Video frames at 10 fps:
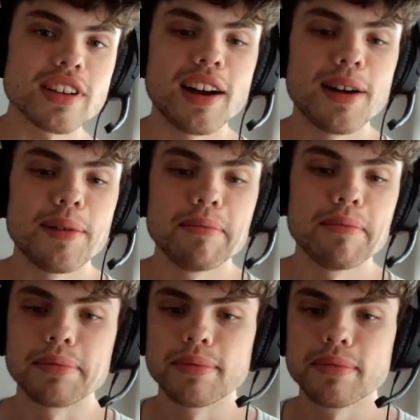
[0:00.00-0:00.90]

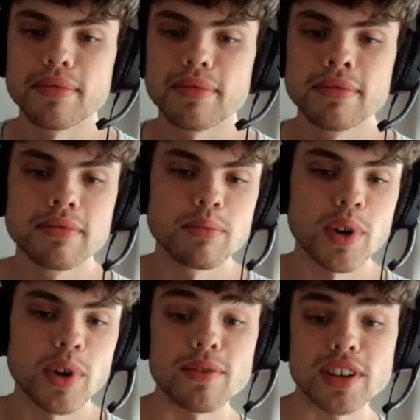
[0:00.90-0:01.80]

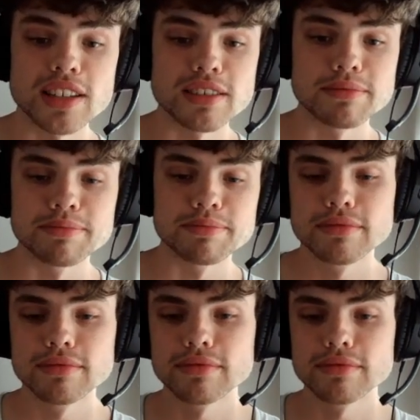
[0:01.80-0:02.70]
But if it doesn't,
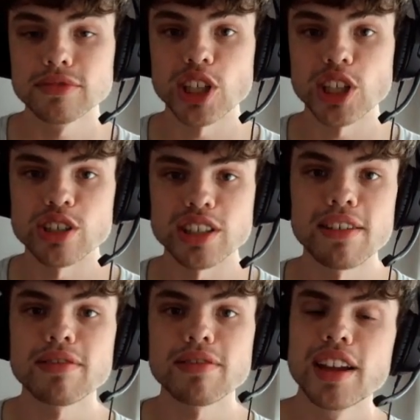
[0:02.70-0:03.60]
such is
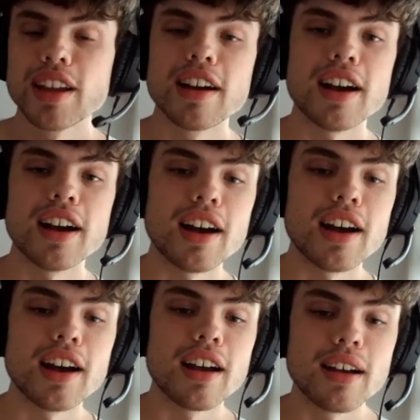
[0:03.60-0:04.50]
life.
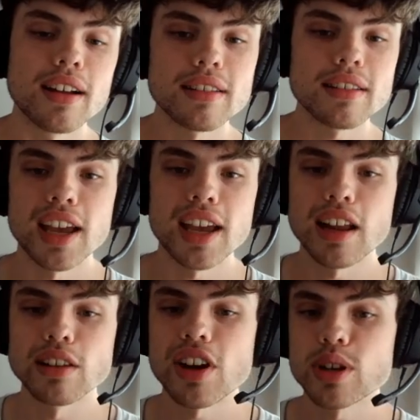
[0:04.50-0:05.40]
And
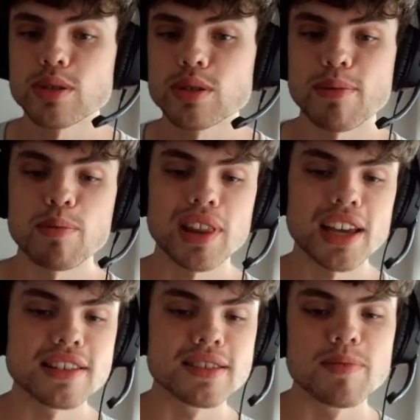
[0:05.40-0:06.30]
I'll try to explain my
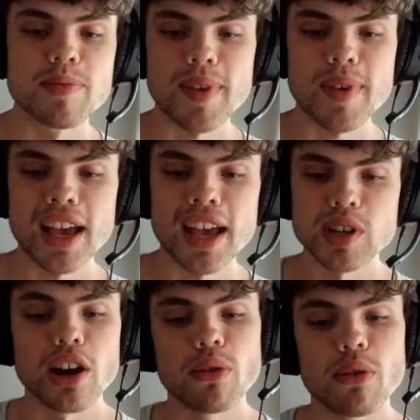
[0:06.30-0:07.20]
plays as we
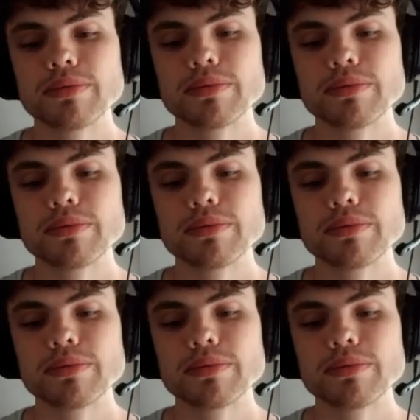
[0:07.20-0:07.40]
go.